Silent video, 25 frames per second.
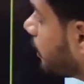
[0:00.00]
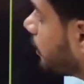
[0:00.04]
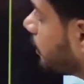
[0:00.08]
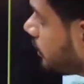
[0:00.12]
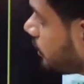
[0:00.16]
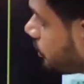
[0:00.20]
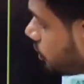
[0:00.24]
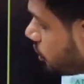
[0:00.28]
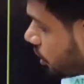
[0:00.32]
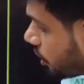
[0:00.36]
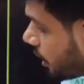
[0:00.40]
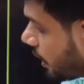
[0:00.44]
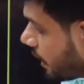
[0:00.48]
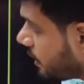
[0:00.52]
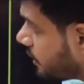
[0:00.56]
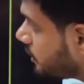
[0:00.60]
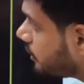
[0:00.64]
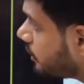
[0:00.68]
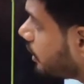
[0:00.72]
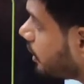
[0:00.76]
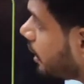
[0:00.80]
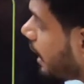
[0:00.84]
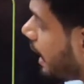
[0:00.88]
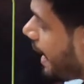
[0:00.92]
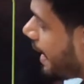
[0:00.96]

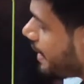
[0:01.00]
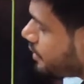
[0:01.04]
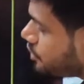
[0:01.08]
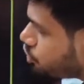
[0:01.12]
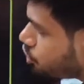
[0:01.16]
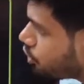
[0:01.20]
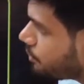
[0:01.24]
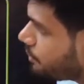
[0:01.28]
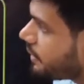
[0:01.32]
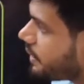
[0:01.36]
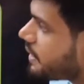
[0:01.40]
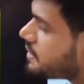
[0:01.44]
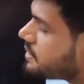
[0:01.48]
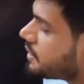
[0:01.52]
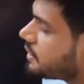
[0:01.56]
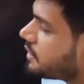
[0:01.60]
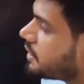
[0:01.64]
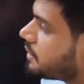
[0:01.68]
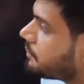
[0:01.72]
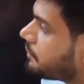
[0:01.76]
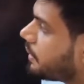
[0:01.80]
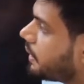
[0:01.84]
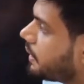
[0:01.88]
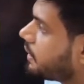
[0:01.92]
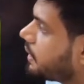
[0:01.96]
Here, isomer is
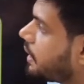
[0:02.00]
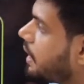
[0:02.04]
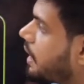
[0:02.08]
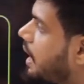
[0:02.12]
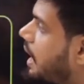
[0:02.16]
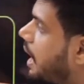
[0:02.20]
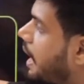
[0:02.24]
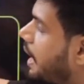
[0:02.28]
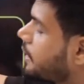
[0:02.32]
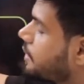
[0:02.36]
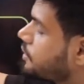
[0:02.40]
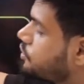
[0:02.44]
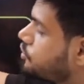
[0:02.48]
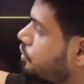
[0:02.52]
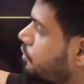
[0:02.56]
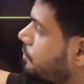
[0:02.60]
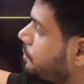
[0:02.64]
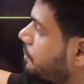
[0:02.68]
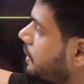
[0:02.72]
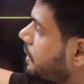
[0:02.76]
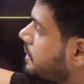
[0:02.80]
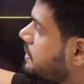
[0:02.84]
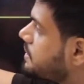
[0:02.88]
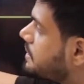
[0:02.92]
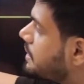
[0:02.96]
nothing but
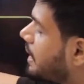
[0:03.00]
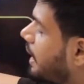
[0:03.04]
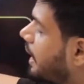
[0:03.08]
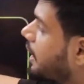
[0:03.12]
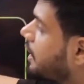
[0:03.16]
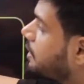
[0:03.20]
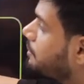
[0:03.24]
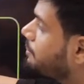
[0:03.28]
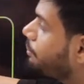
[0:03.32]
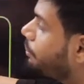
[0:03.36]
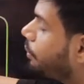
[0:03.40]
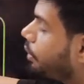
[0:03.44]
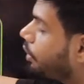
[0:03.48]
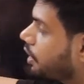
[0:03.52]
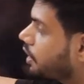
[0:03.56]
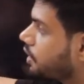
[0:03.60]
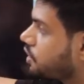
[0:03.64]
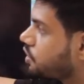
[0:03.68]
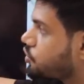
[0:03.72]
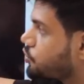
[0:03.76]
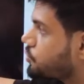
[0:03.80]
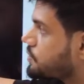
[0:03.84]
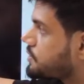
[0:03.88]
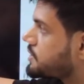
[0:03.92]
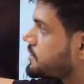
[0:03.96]
isomers are
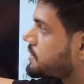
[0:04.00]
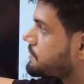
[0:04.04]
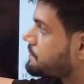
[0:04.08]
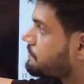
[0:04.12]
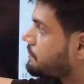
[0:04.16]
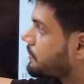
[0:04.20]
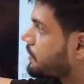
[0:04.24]
molecules